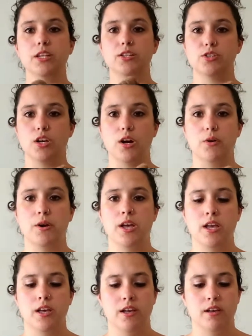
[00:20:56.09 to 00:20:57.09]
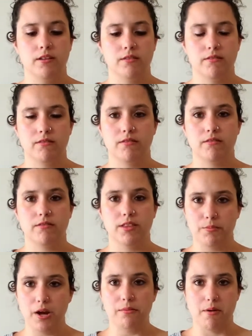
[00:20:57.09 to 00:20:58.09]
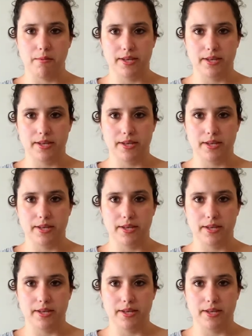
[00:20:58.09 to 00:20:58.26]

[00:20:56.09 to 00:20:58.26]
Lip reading: So the problem